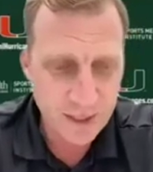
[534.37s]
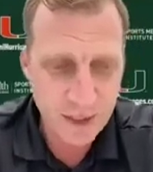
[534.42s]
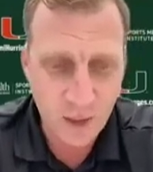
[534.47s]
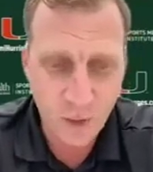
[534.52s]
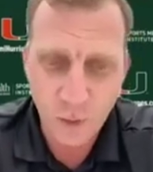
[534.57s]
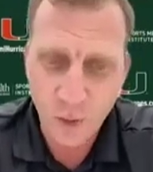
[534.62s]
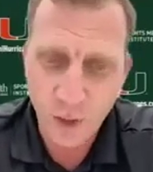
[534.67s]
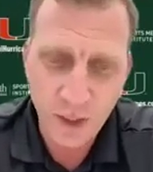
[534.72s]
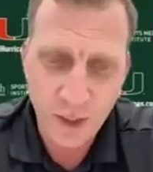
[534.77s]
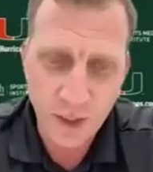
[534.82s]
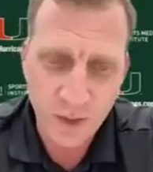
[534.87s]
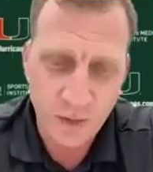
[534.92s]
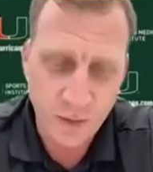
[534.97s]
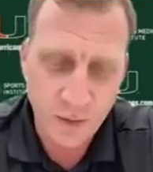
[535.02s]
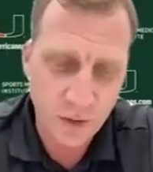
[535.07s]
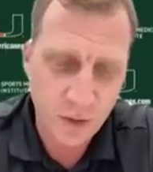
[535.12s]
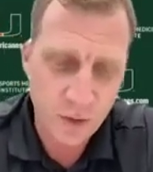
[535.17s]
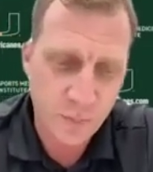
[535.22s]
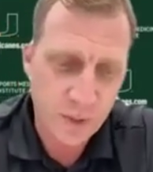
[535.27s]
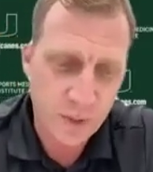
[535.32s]
they're a really good
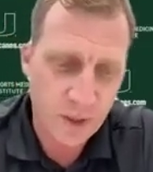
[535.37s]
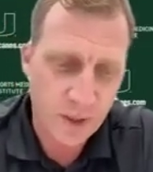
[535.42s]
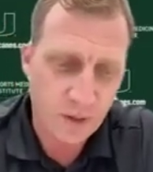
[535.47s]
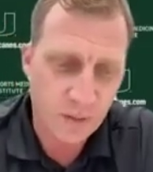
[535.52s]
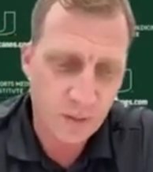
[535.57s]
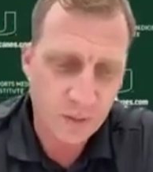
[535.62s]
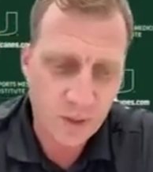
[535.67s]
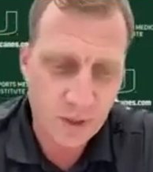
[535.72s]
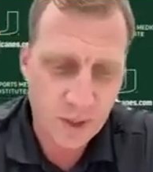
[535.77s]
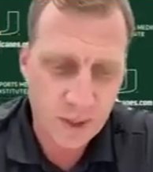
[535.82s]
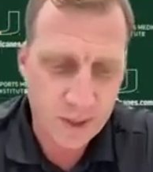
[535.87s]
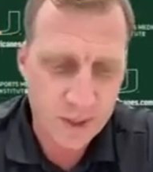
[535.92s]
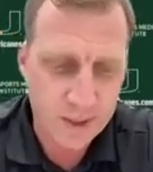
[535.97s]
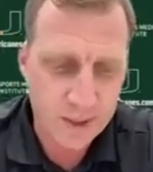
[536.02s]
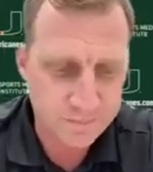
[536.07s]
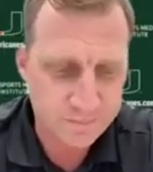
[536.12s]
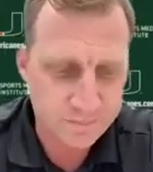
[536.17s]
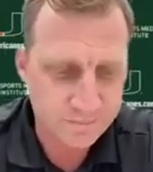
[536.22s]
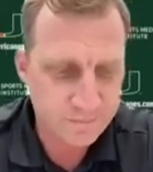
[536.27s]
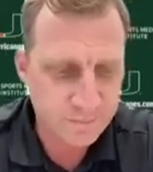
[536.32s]
group. You know,
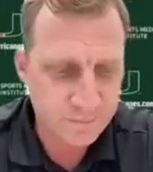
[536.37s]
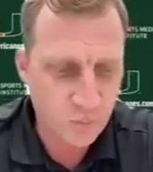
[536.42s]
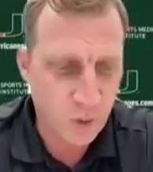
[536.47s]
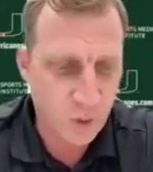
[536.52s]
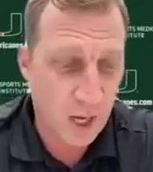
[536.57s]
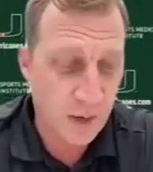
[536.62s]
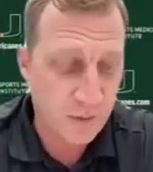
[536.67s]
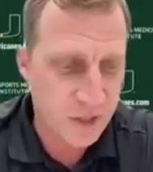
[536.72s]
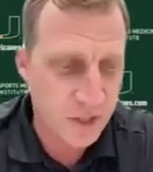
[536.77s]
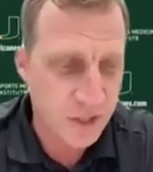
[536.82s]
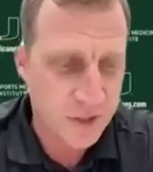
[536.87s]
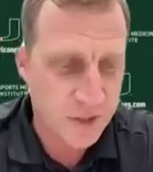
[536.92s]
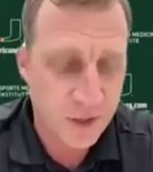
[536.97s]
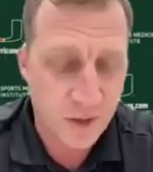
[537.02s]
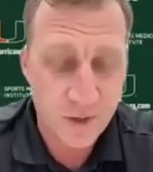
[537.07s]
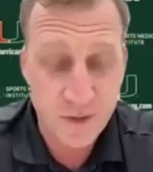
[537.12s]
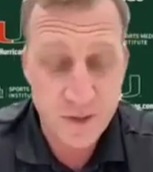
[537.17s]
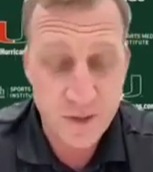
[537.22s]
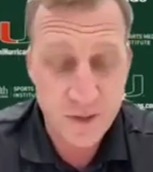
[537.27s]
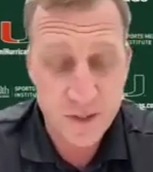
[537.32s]
um, we obviously
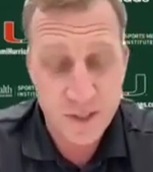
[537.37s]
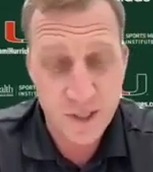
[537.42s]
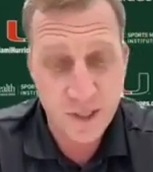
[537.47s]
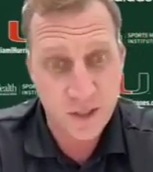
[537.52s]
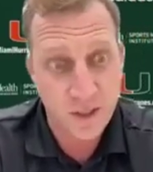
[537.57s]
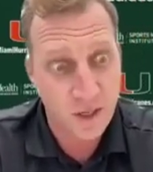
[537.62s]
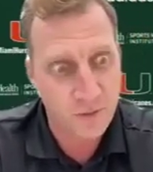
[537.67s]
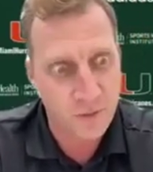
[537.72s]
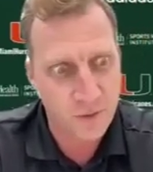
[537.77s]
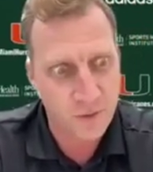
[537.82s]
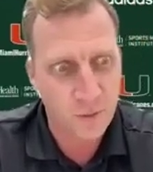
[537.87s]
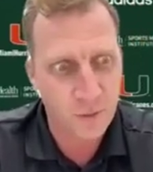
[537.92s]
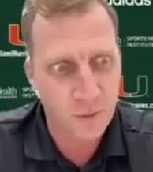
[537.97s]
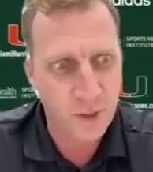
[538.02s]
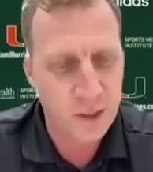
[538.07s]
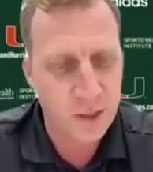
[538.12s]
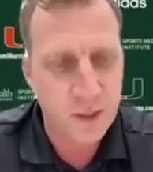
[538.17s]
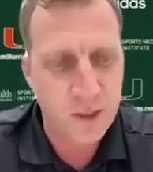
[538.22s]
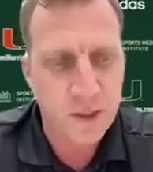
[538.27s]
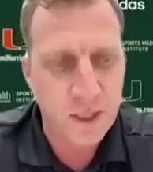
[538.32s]
started the season off with a
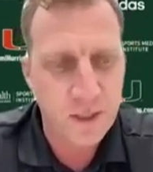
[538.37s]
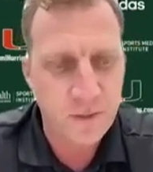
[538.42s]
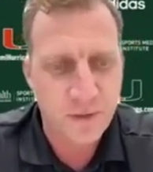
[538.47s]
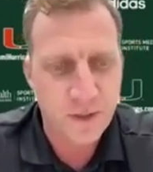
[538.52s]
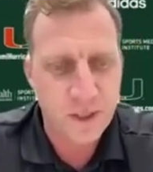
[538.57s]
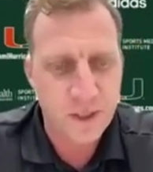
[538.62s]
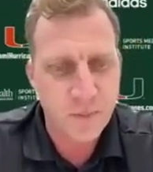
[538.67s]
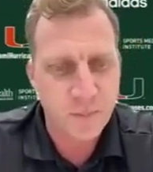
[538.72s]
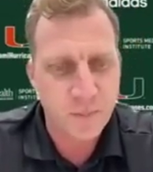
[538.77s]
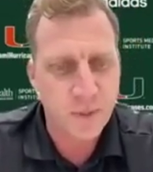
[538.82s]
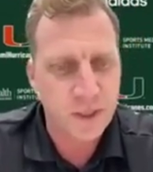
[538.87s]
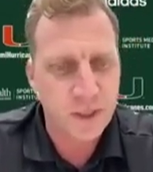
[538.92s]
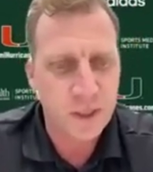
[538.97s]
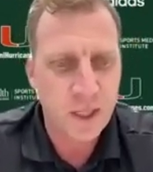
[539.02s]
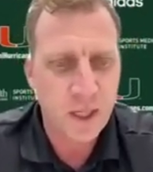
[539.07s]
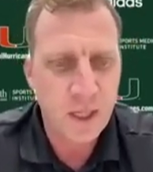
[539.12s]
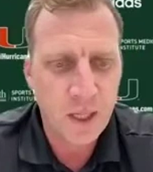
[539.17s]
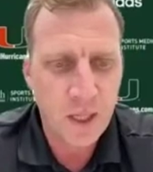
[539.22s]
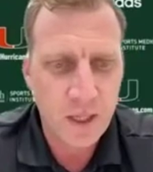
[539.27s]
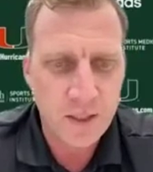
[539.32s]
really good defense, but
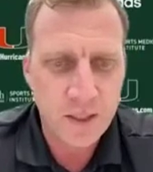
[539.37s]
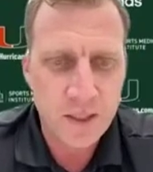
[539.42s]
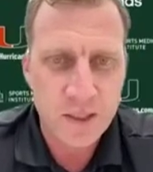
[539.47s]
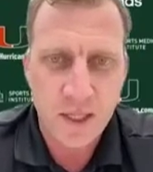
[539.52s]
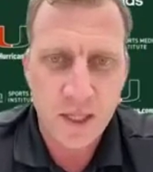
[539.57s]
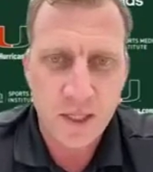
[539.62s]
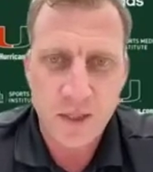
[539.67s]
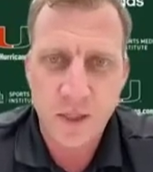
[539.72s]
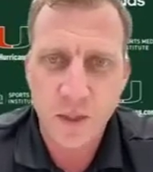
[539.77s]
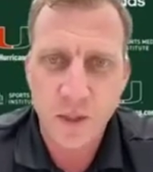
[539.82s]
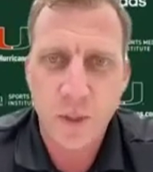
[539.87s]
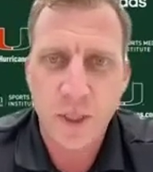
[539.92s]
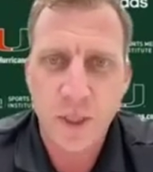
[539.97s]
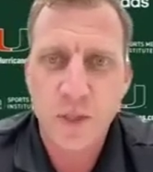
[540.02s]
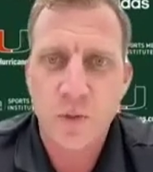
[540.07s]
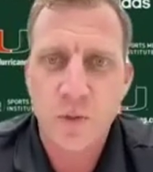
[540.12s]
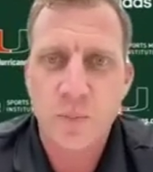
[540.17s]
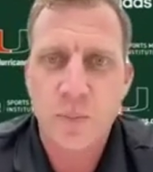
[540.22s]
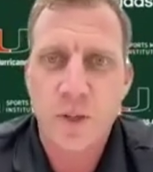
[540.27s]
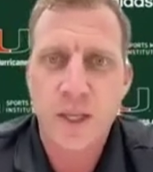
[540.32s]
these next two
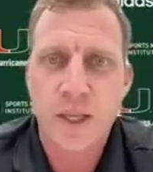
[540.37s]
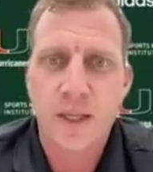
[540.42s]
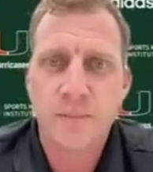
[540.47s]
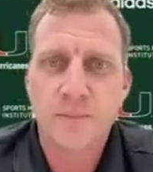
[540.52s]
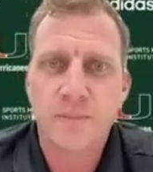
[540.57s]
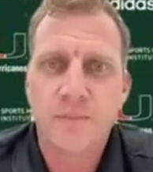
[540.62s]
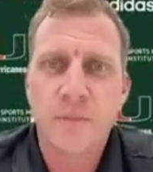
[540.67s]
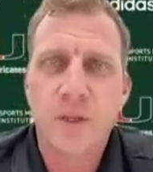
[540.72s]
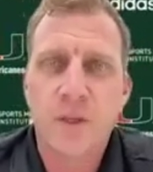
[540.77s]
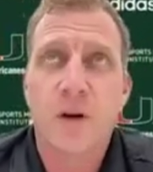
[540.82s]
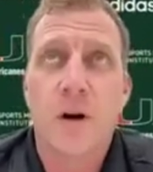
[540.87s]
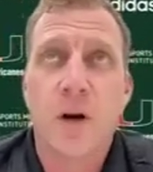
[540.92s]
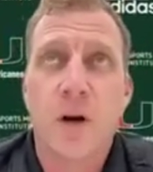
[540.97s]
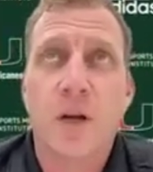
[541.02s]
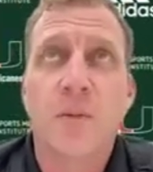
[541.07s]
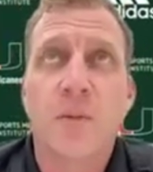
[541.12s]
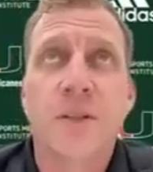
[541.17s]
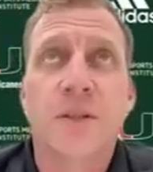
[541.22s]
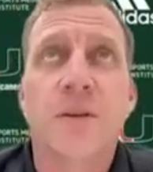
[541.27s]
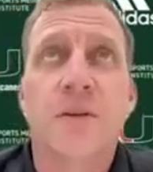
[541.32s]
weeks we're playing, you know,
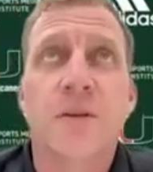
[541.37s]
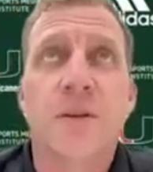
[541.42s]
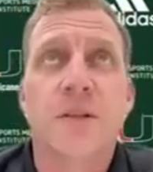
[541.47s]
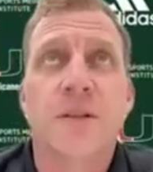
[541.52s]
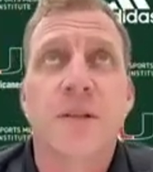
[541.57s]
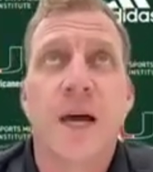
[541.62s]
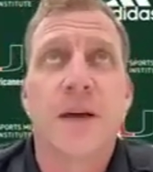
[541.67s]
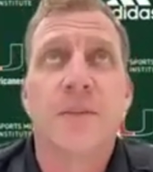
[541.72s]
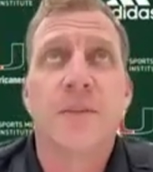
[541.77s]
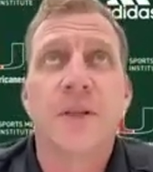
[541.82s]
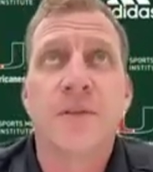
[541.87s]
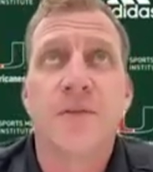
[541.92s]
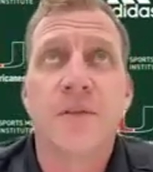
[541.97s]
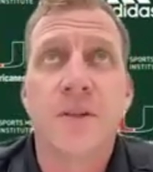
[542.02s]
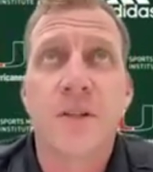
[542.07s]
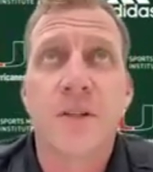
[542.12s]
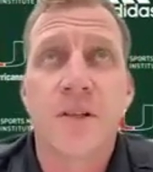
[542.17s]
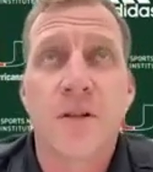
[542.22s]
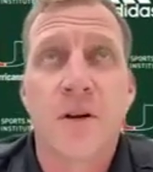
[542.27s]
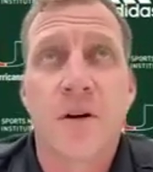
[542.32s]
arguably two of the top
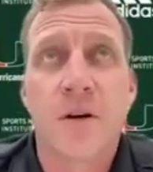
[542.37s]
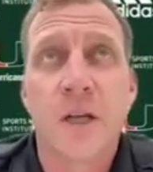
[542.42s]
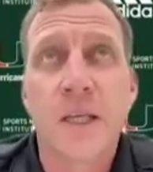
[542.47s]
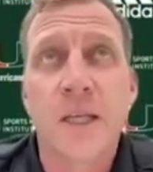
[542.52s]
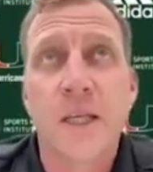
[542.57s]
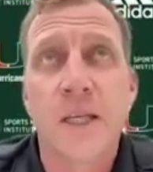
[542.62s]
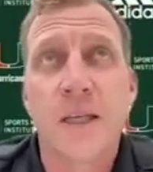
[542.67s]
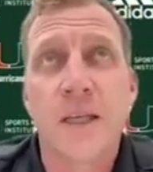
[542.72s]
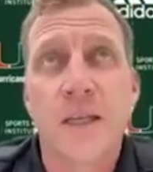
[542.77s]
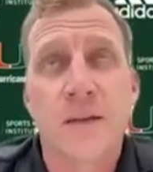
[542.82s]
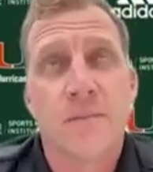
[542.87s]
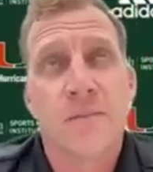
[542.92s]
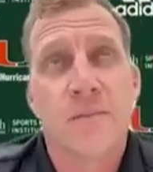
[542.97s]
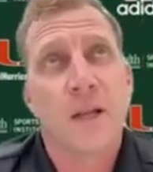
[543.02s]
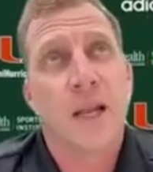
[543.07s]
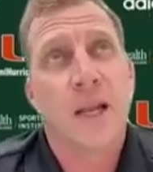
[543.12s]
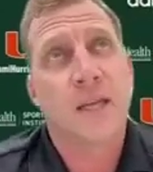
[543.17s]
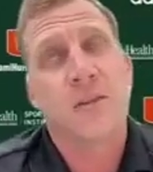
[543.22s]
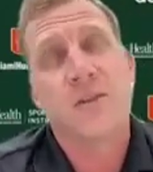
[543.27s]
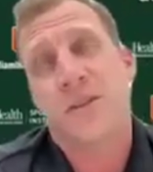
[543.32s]
defenses in our league. And
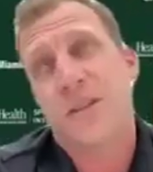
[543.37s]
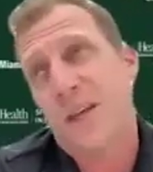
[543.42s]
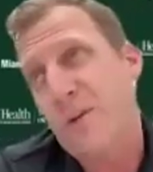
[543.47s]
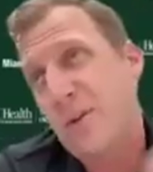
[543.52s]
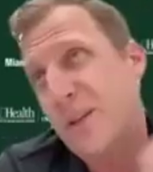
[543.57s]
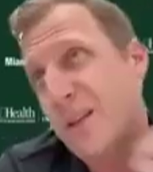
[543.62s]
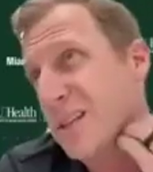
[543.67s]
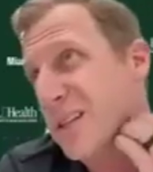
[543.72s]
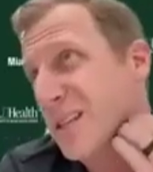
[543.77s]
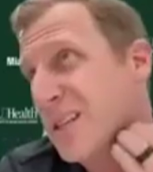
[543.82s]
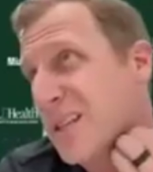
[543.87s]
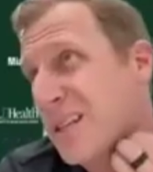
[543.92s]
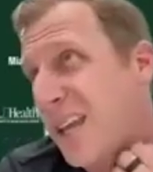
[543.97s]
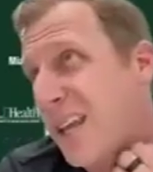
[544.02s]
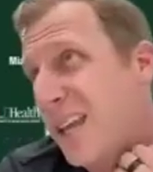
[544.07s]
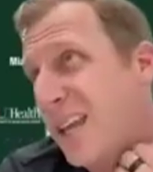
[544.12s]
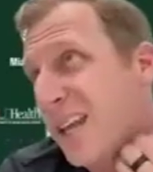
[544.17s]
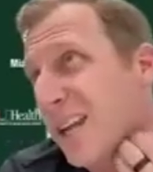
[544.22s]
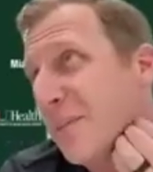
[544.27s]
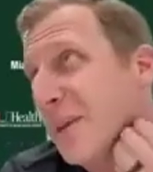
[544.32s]
like you said, with NC State, I